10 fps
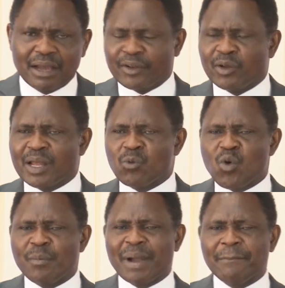Another
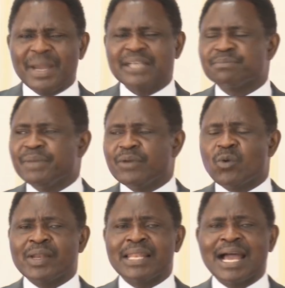woman met me
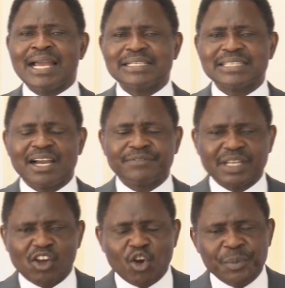one night after
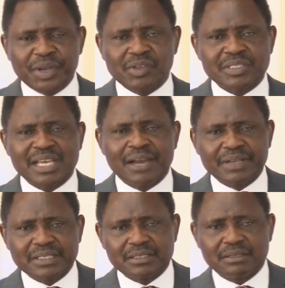the communion
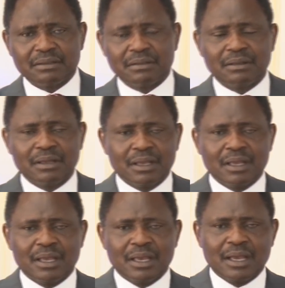service.
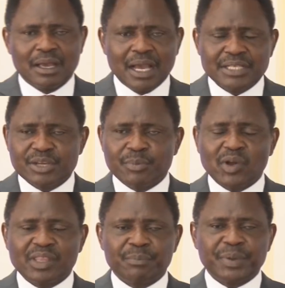And she
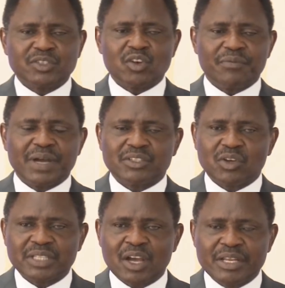brought the picture of her
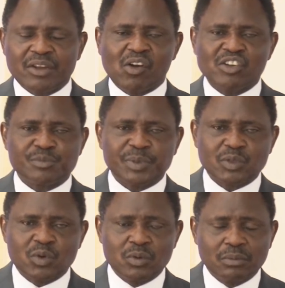daughter in the
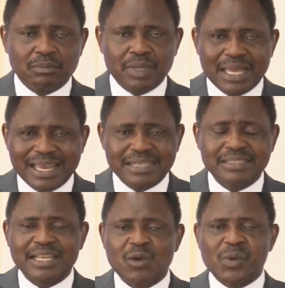hospital,
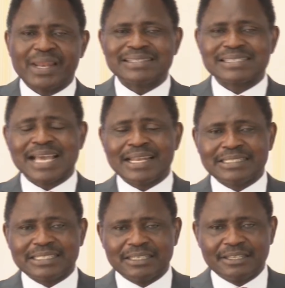held down with
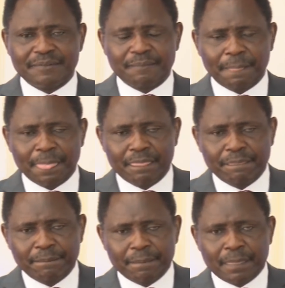insanity.
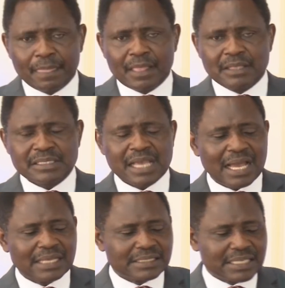
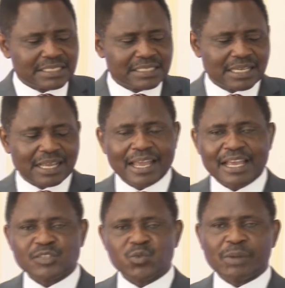"Sir, this is the
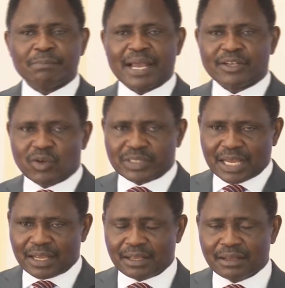case with my daughter."